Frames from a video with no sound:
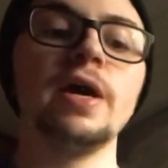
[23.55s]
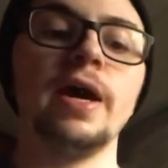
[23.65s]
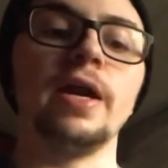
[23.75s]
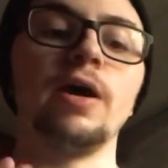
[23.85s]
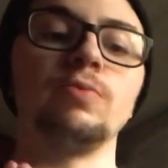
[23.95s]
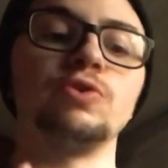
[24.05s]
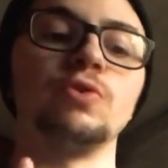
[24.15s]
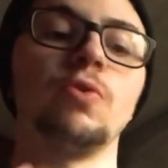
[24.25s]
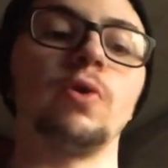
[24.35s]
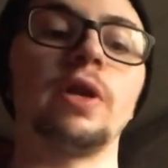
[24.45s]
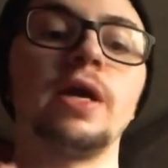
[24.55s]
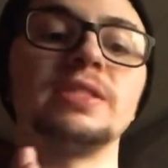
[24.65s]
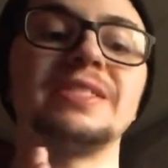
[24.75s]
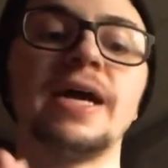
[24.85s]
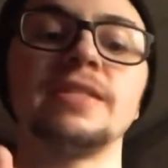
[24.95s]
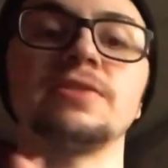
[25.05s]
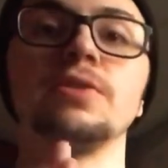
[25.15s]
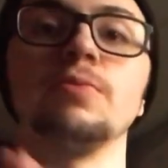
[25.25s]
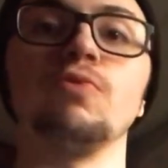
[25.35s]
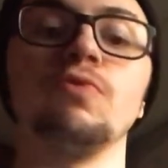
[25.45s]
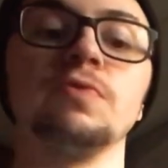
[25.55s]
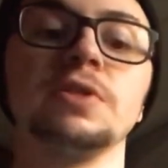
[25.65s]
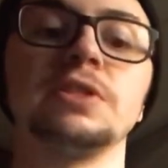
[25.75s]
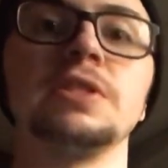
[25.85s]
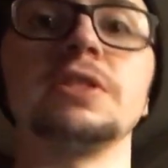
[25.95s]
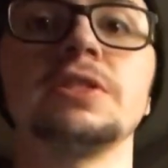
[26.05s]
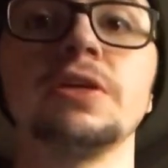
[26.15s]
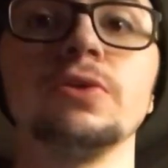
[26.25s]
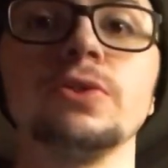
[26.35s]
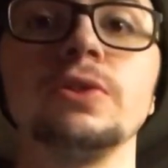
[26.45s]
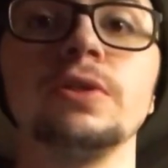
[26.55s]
and it helps you to organize tasks and improve listening skills.